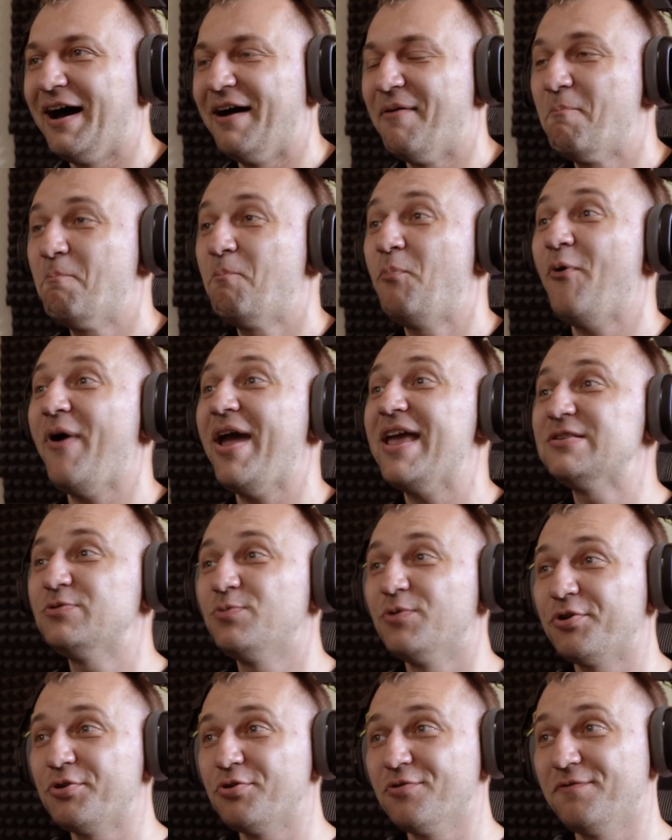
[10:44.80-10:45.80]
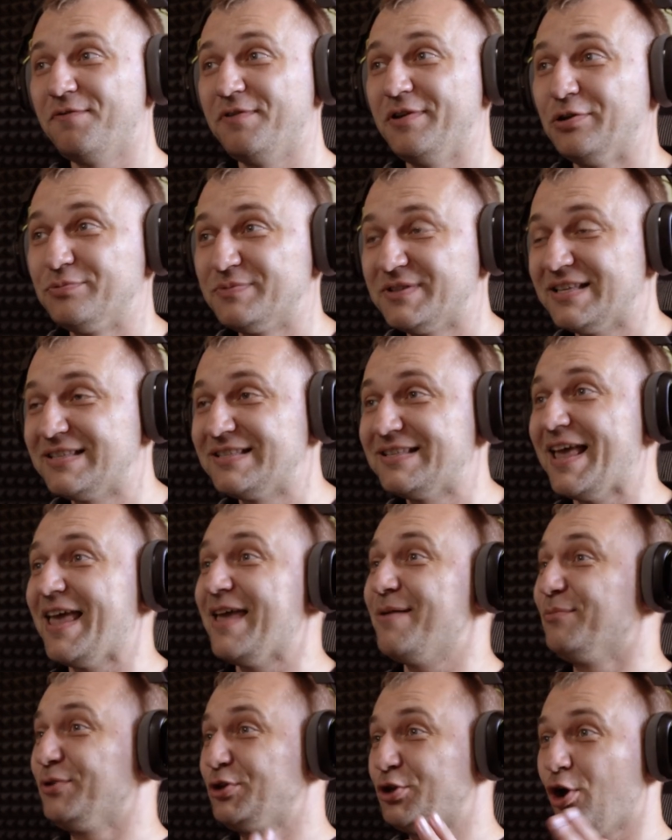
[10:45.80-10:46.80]
place where you film the
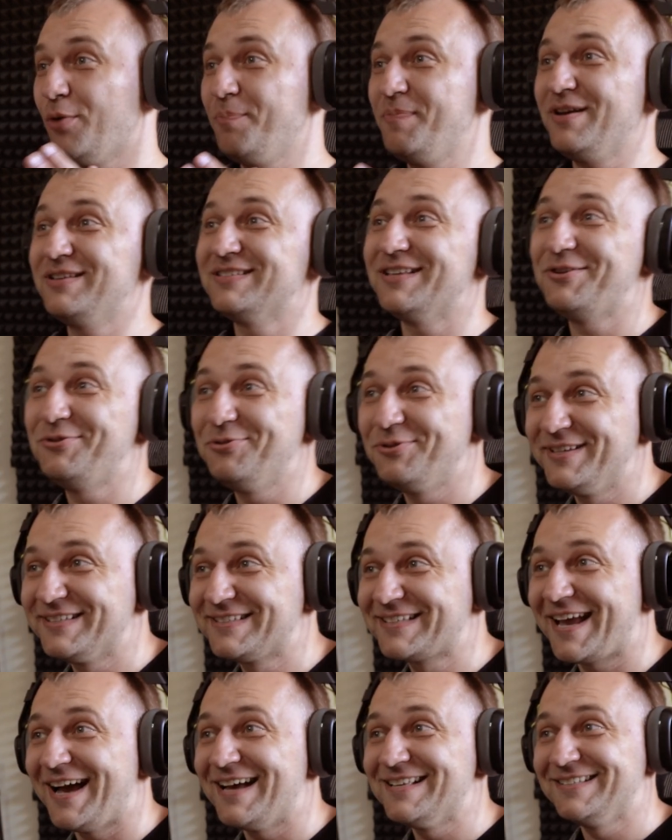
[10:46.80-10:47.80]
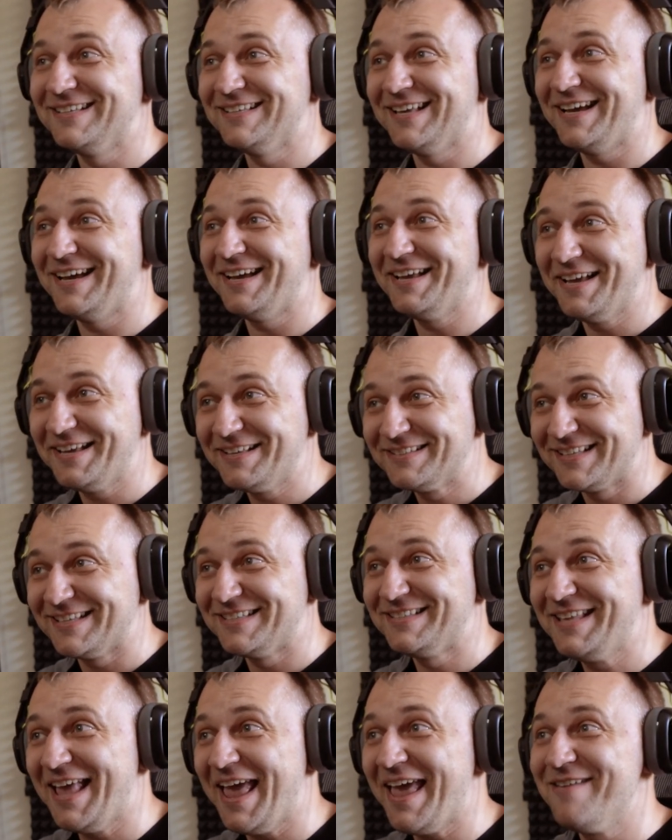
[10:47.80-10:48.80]
same, topics that you discuss the
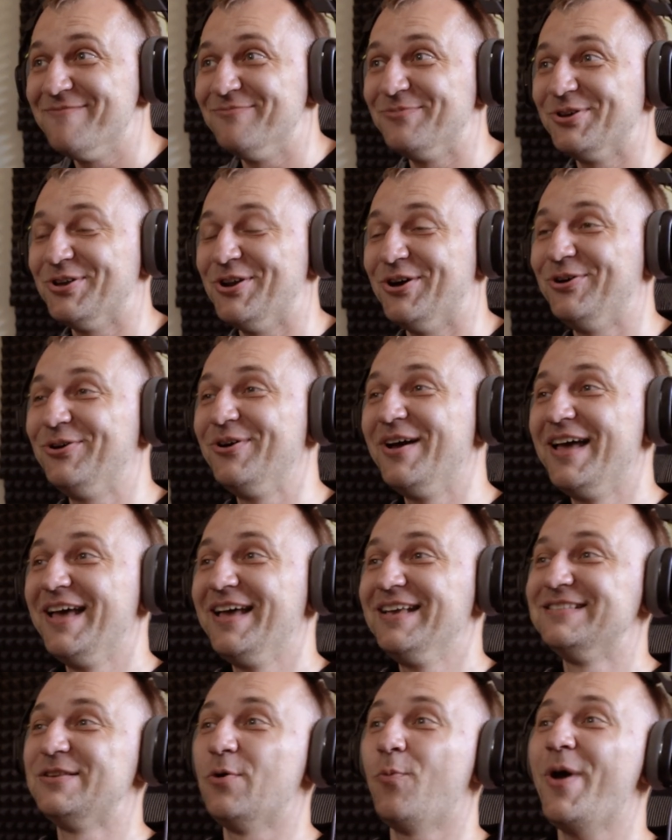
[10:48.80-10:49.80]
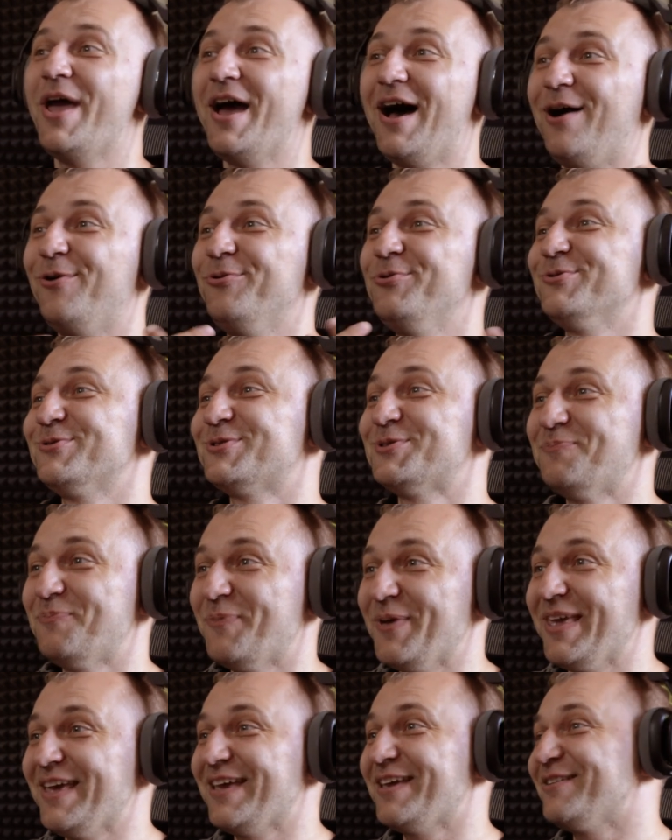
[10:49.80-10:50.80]
same, the way how you
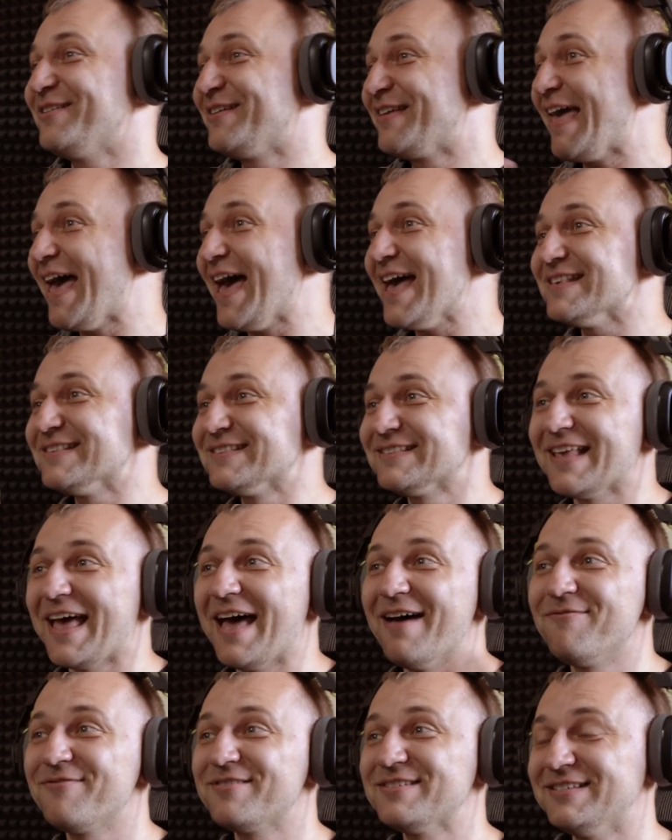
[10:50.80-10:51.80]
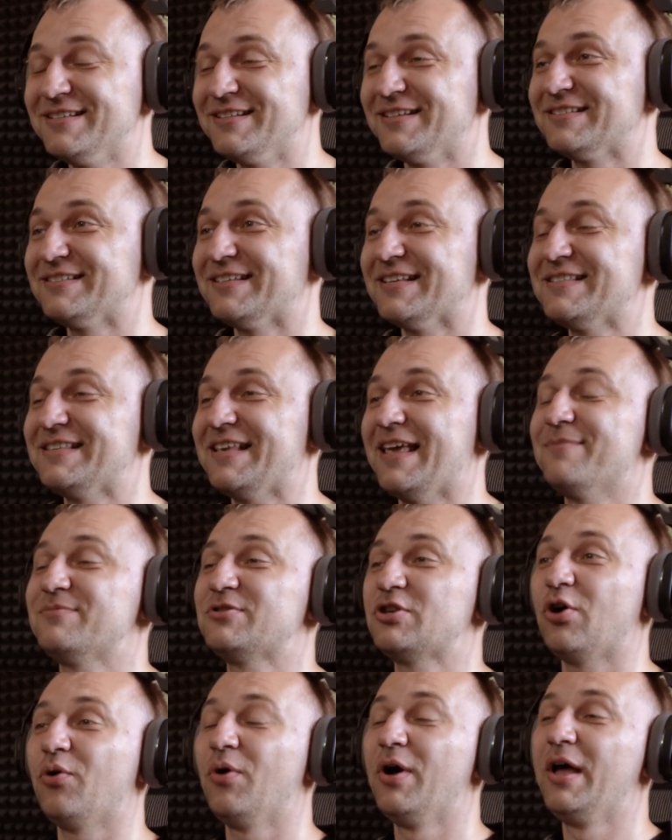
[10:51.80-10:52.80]
speak, guests, everything is the same. So